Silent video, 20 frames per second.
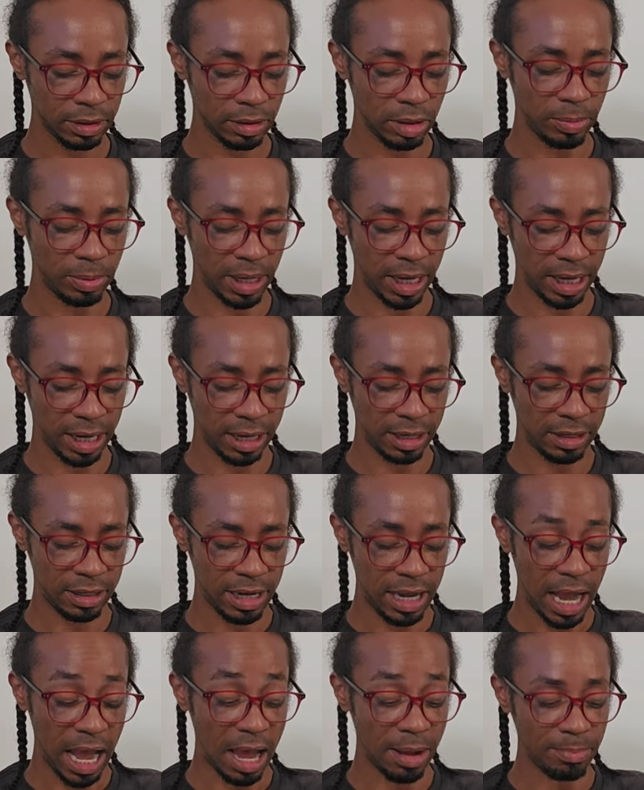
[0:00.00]
okay?
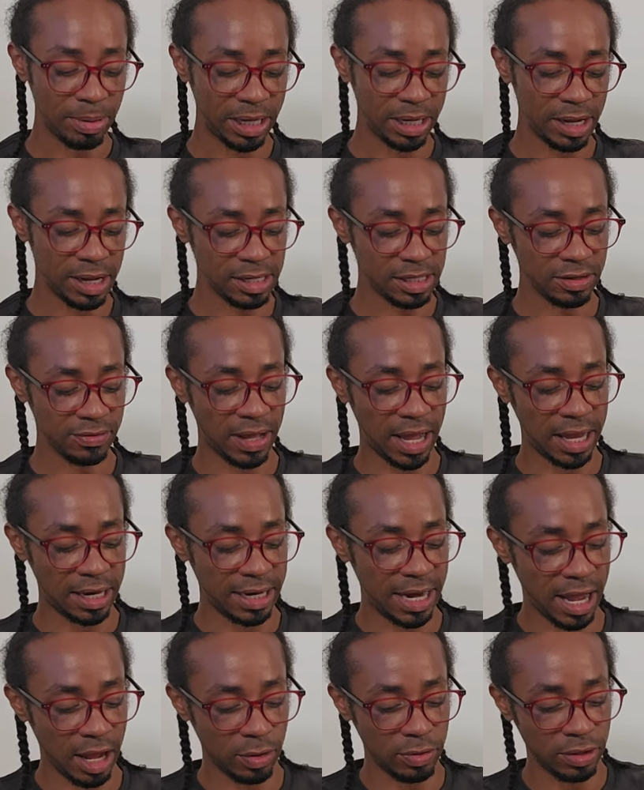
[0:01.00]
And because of that,
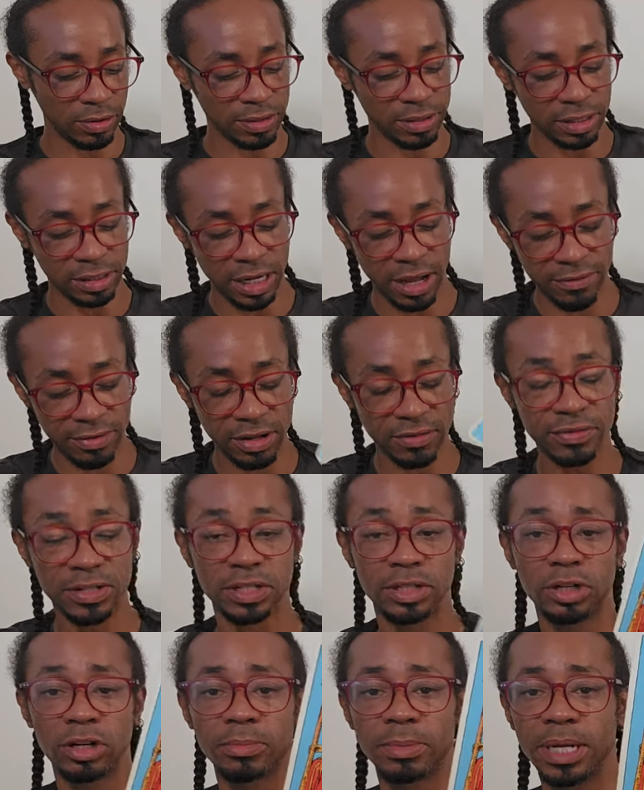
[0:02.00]
now there is a level of
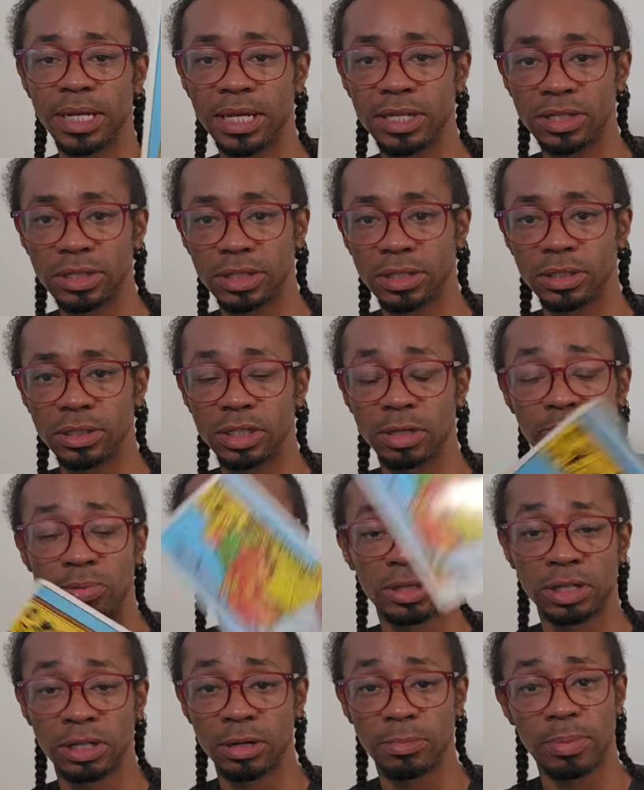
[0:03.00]
determination to
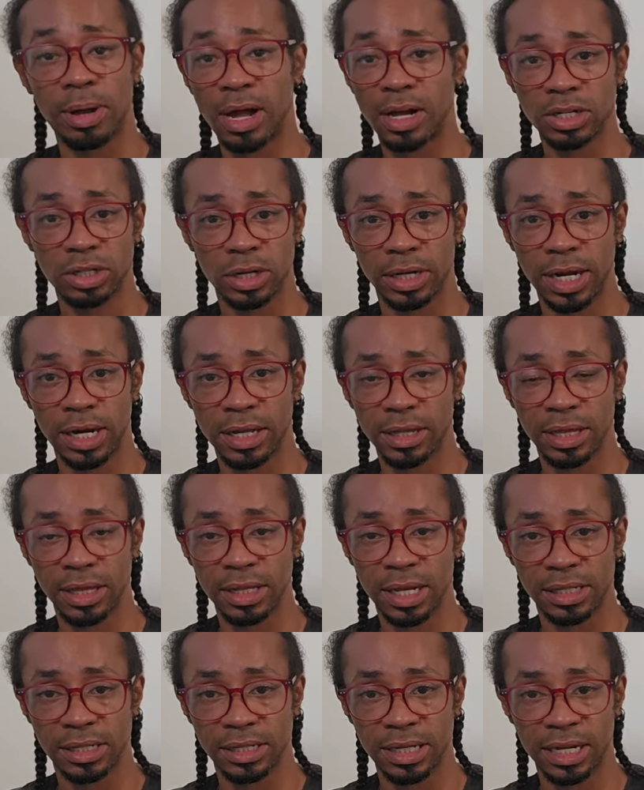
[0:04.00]
put the kibosh on anything
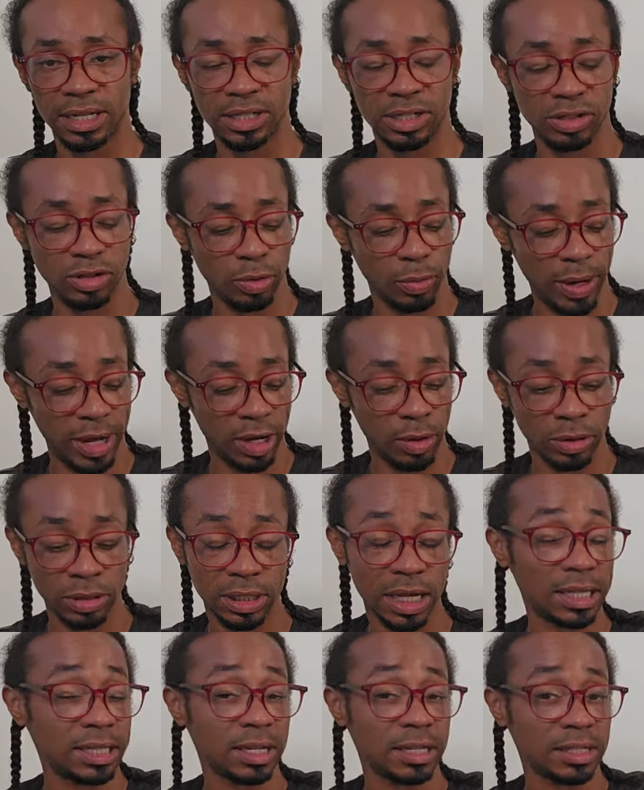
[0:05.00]
that stands in your way or
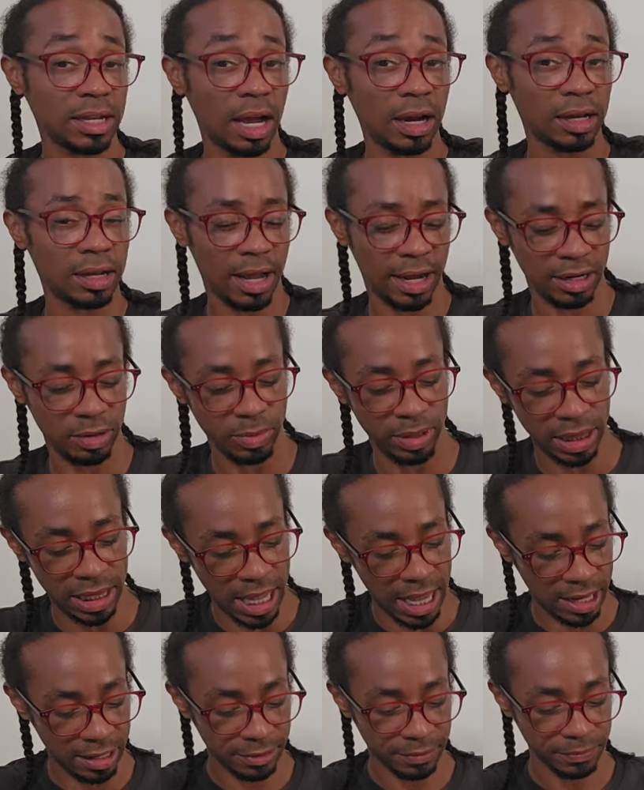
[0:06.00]
that does not align with
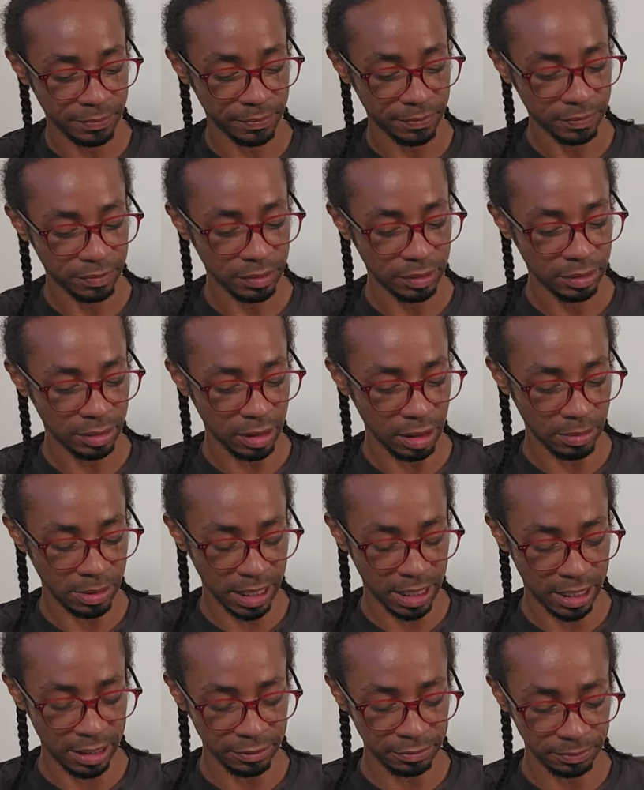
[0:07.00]
that,
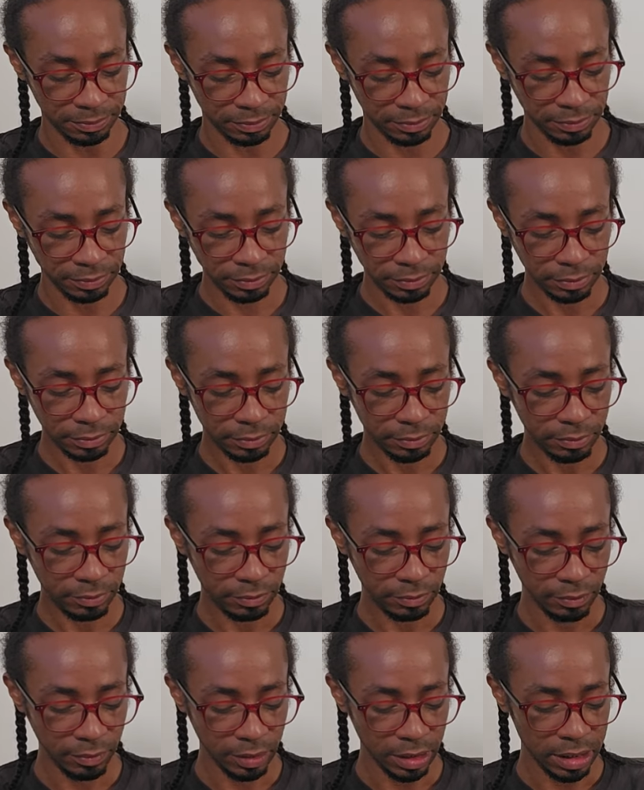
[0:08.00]
okay?
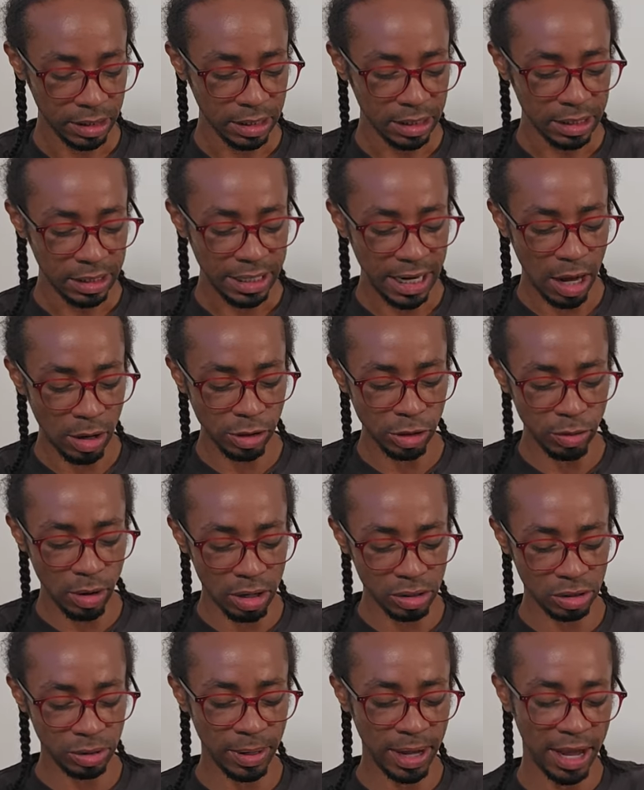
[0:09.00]
Now you
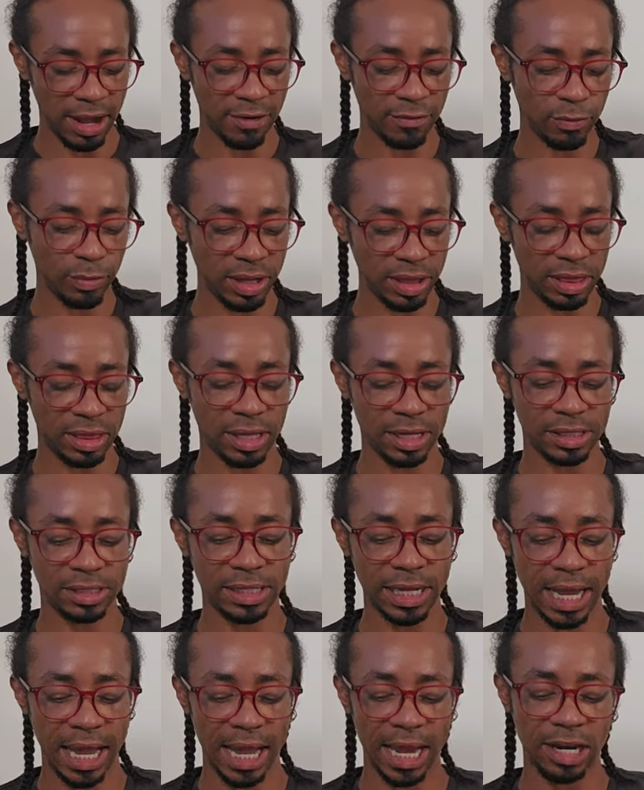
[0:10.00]
also have with this
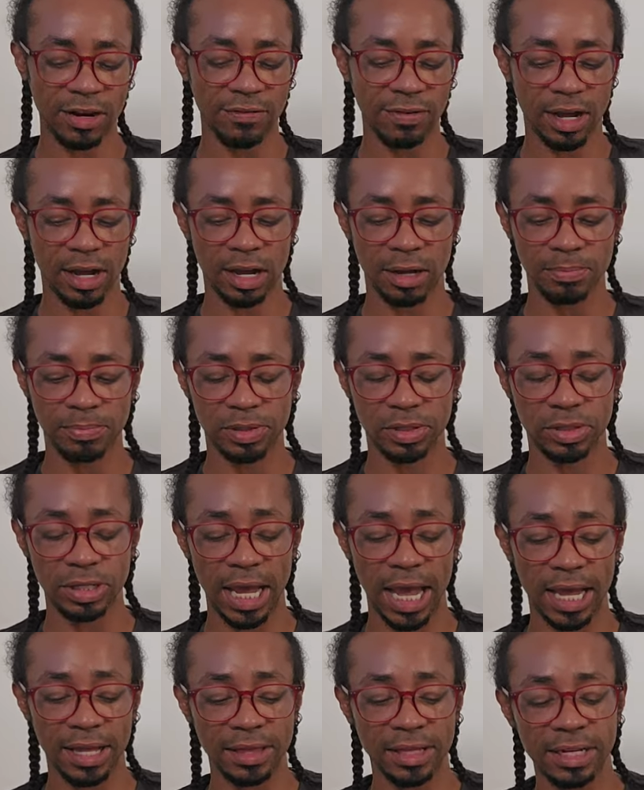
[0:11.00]
the Eight of
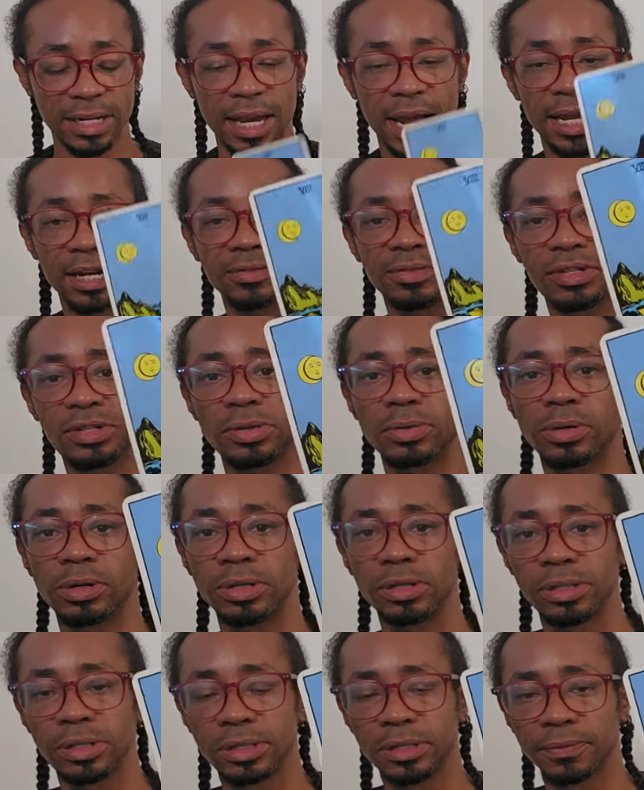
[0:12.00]
Cups and the Knight of
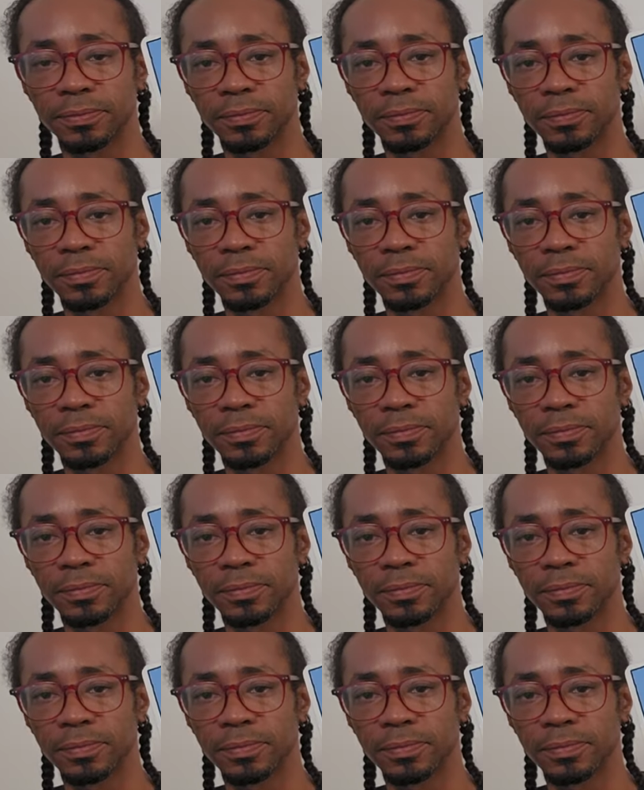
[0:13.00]
Swords.